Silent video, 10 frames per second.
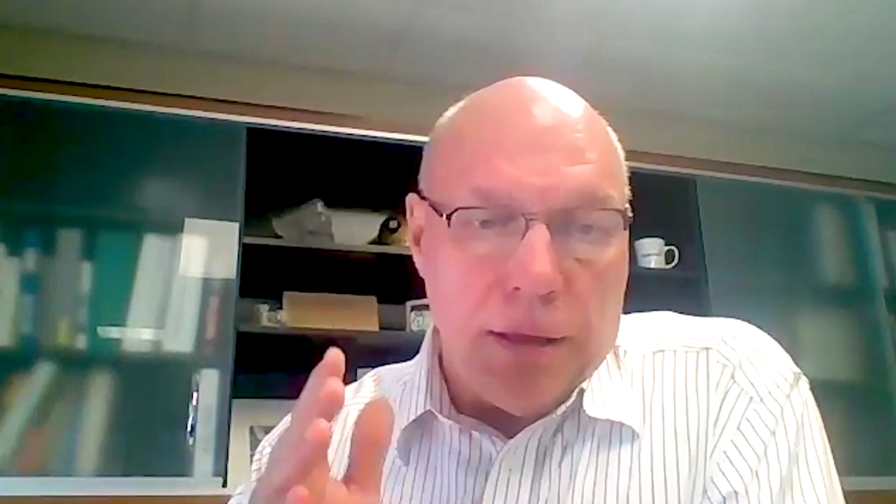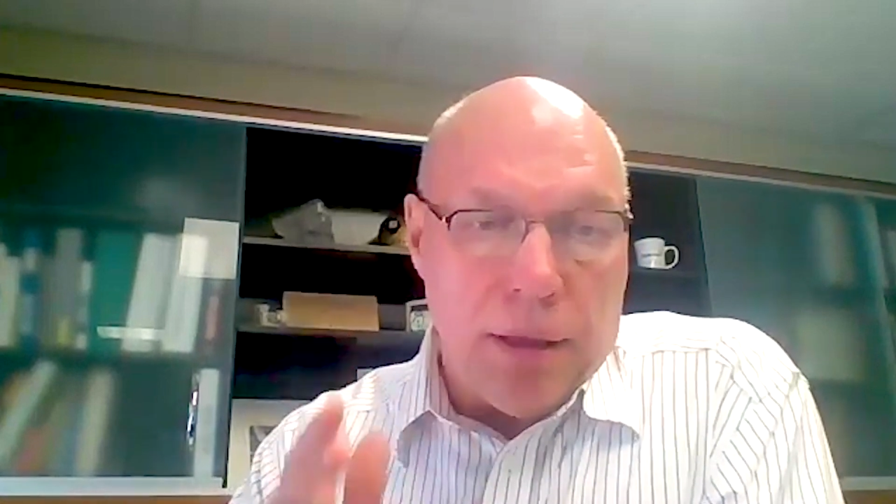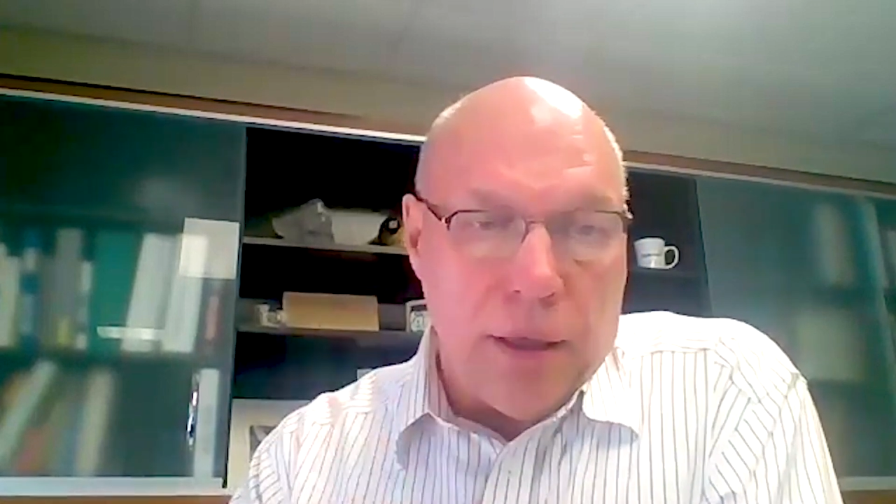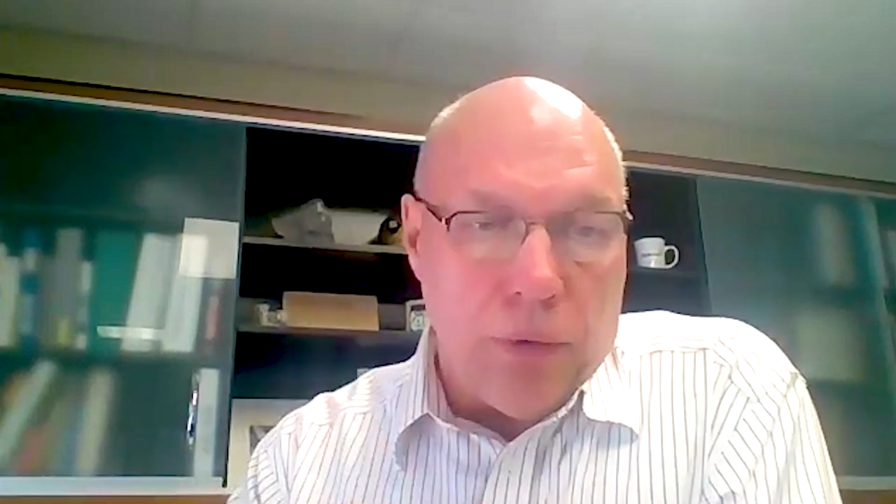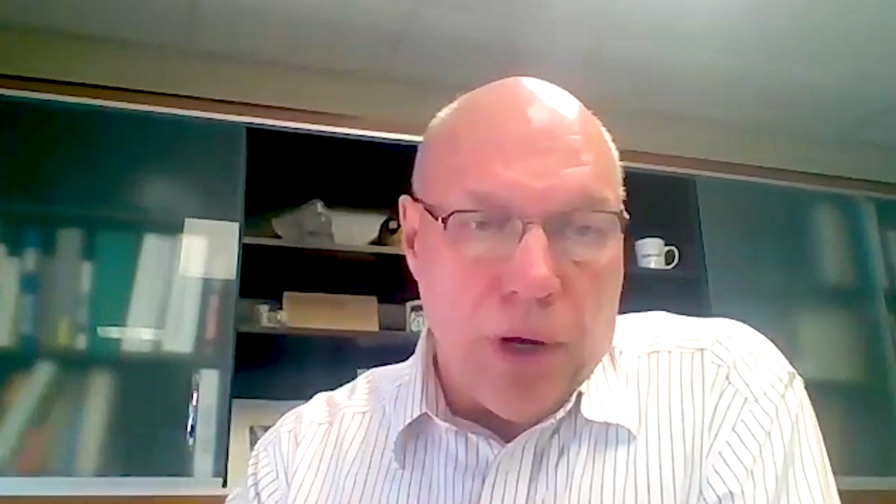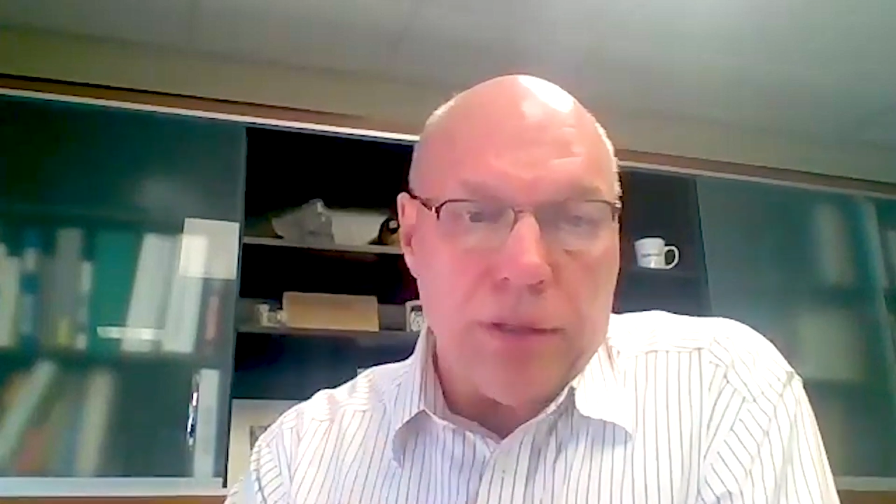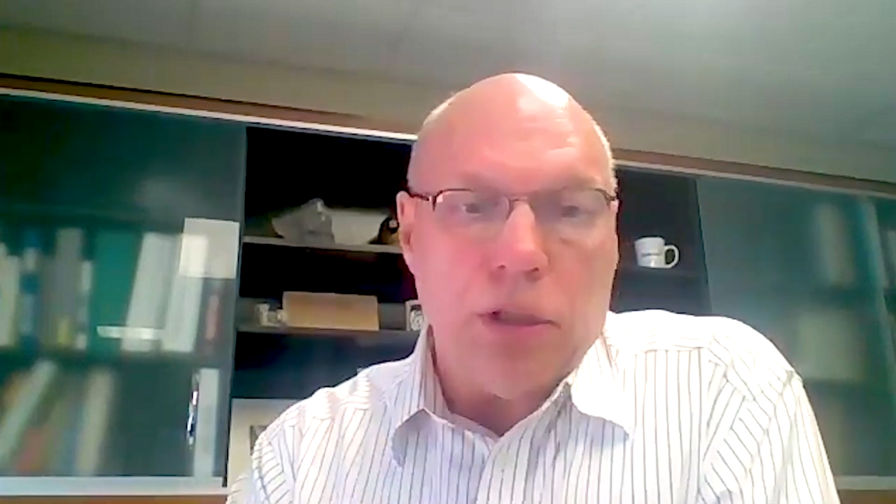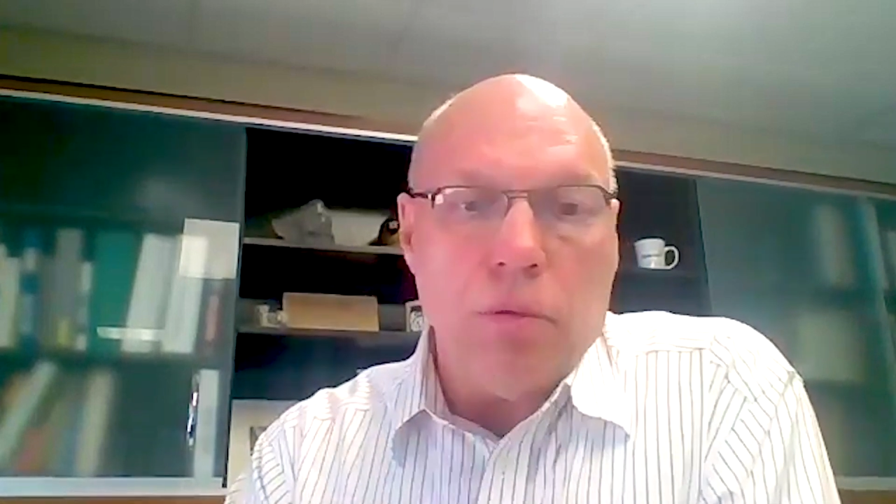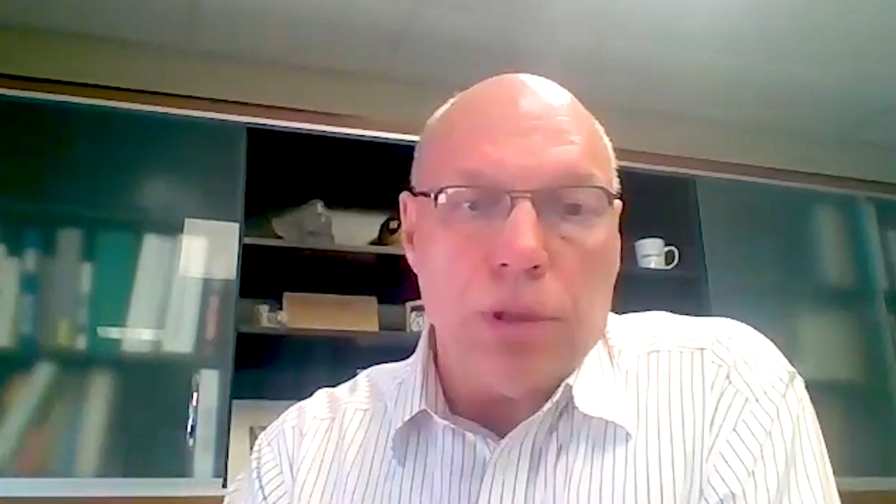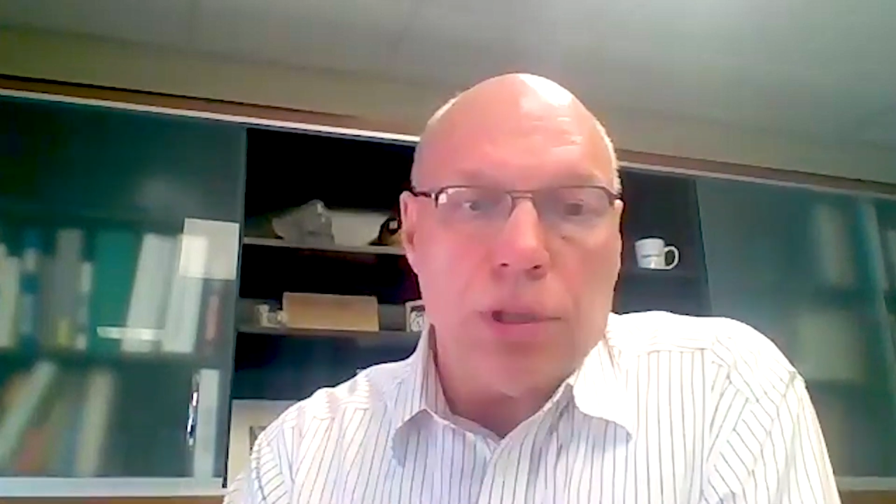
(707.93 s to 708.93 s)
the
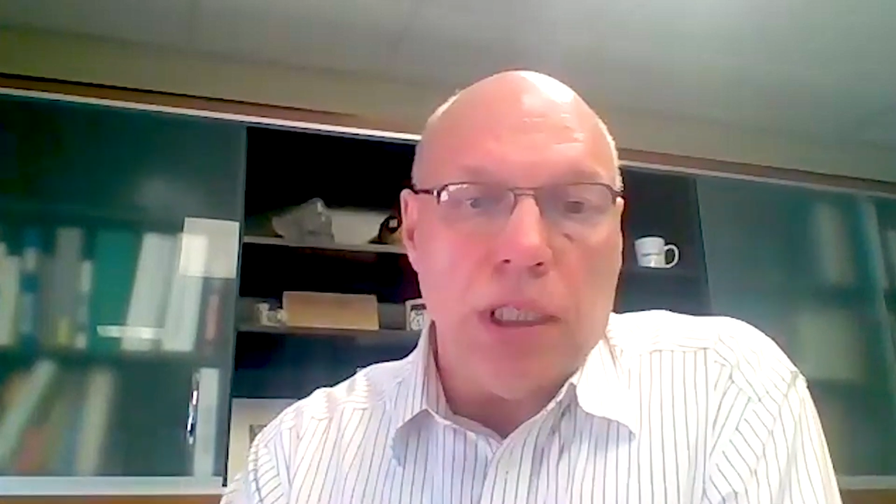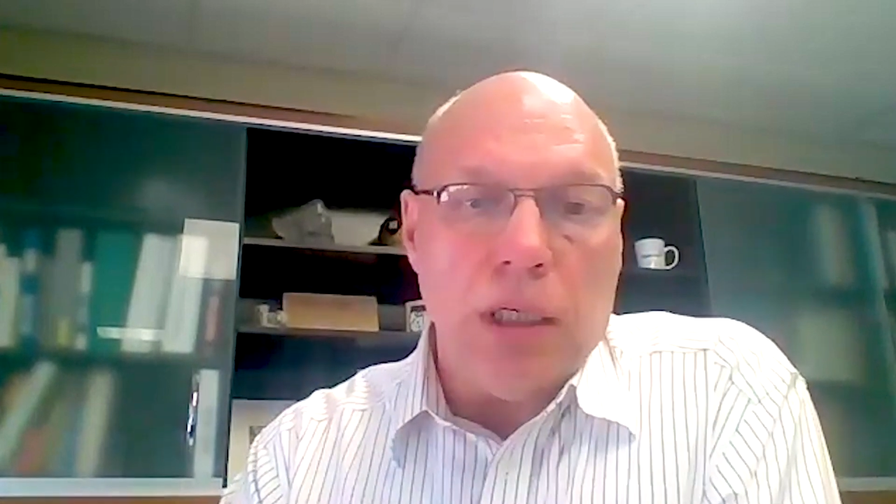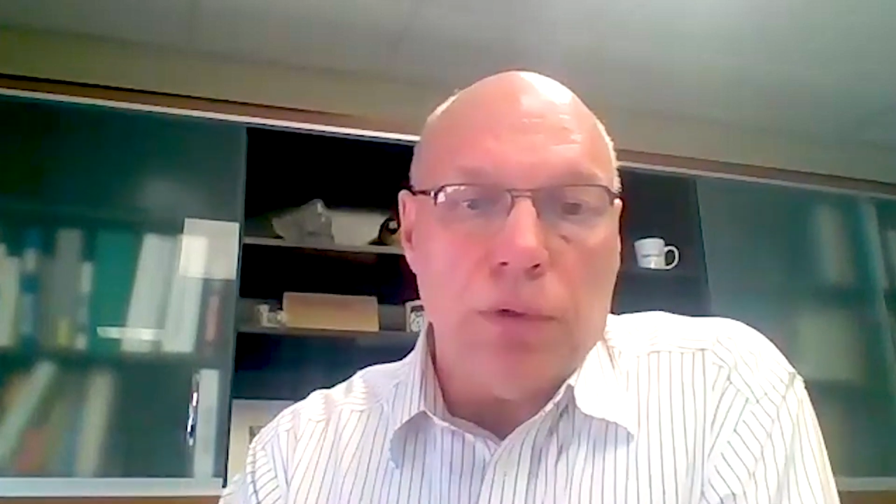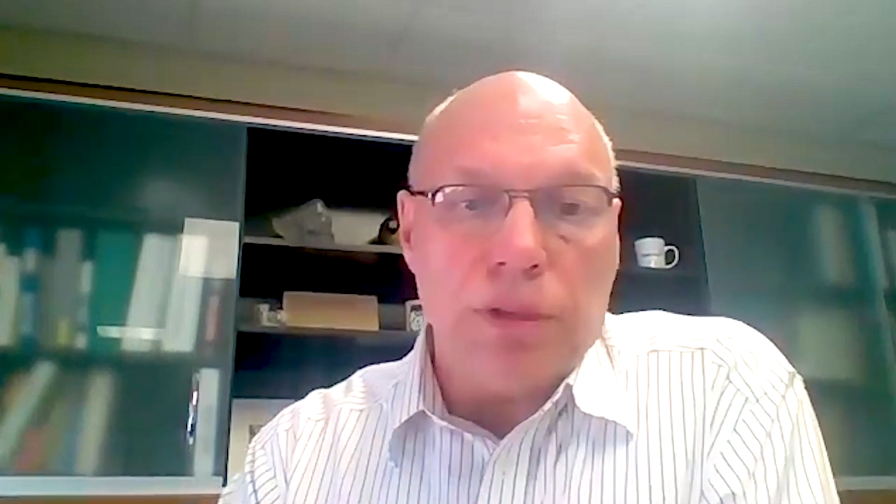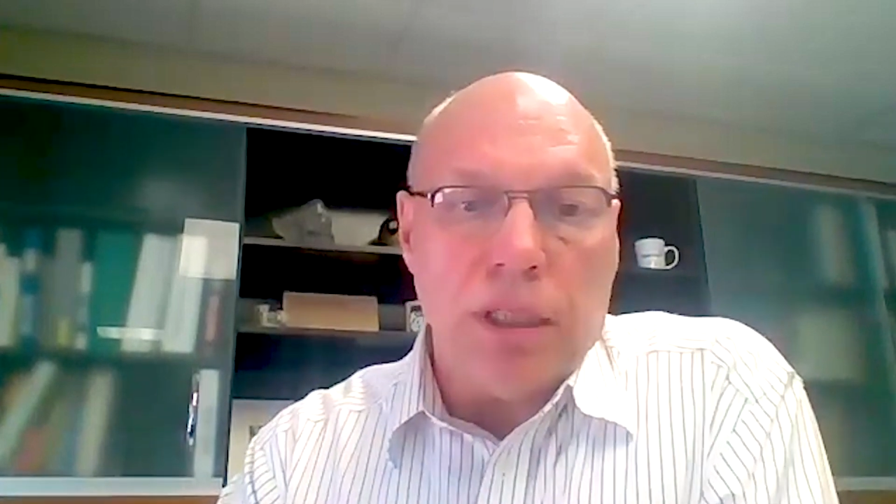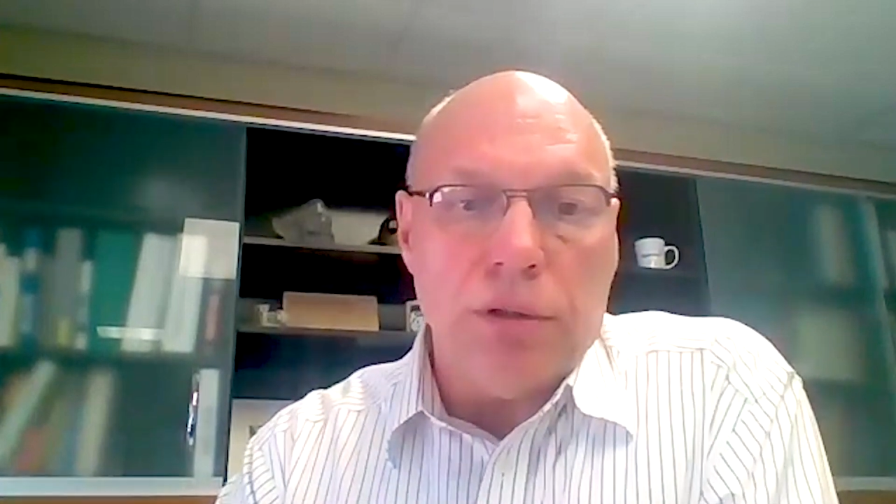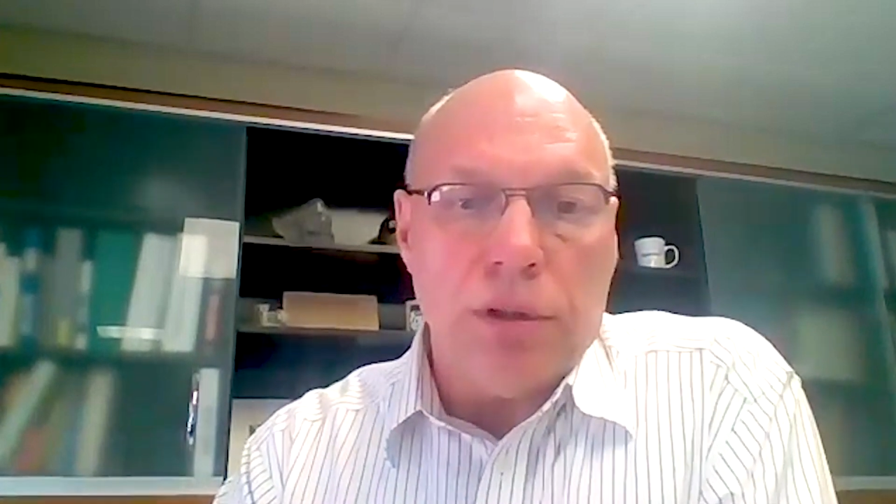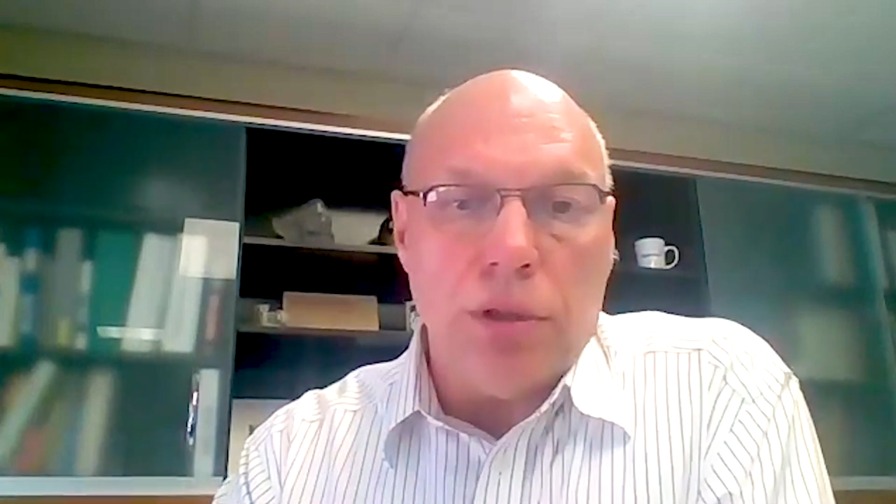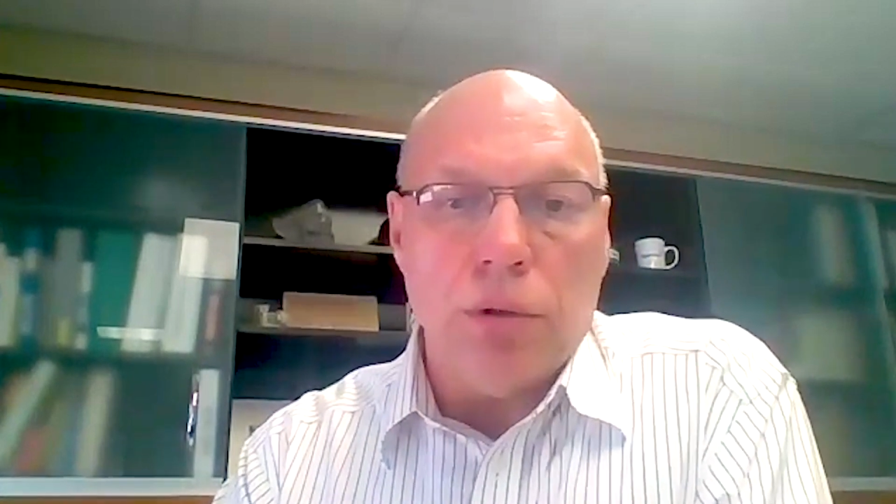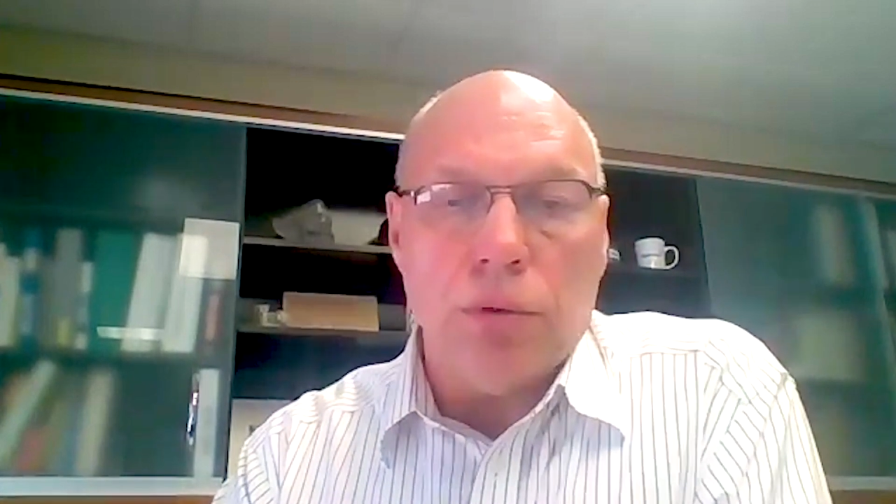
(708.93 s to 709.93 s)
rescue machine was
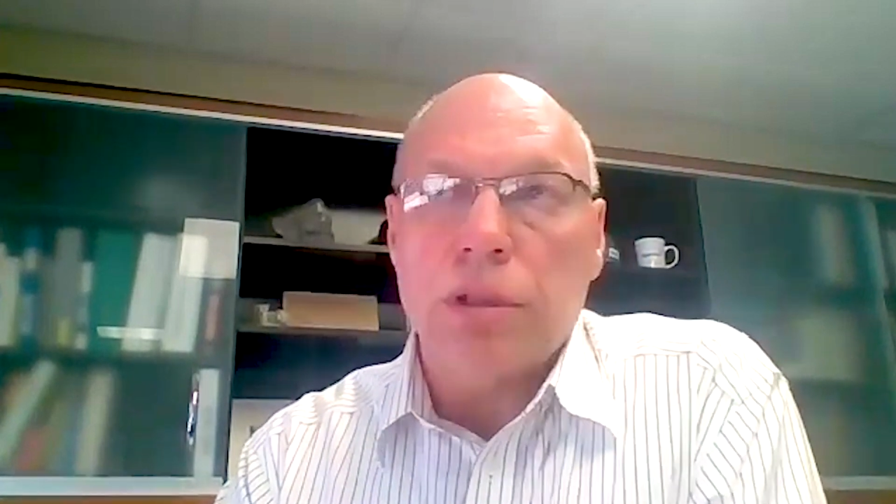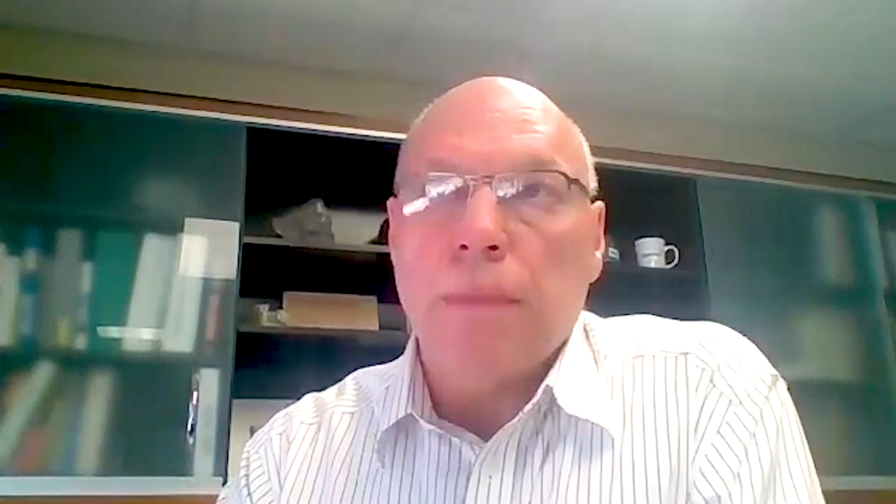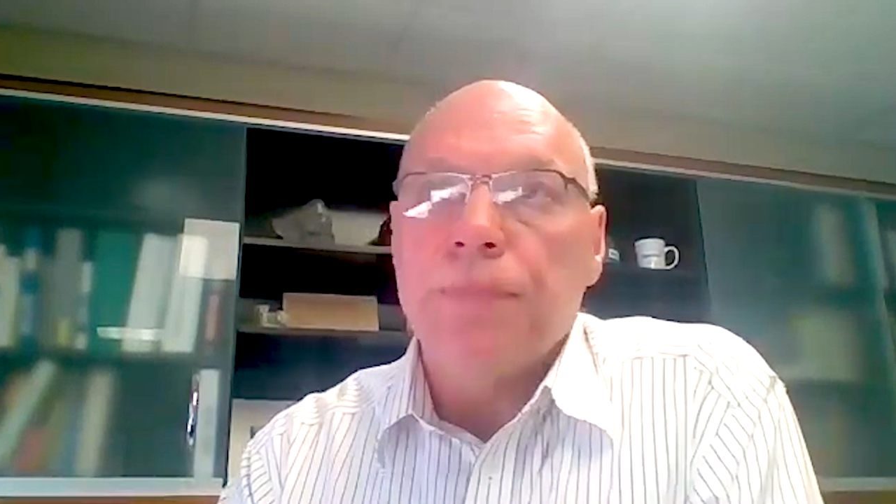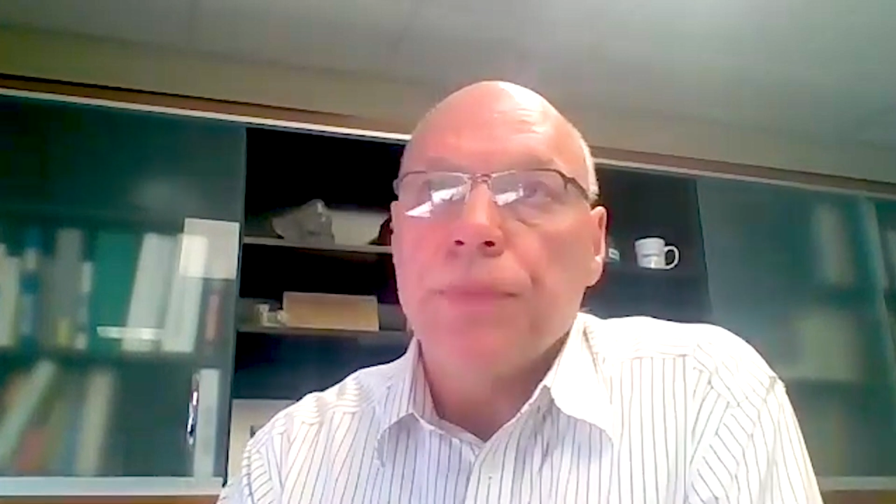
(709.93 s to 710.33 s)
introduced.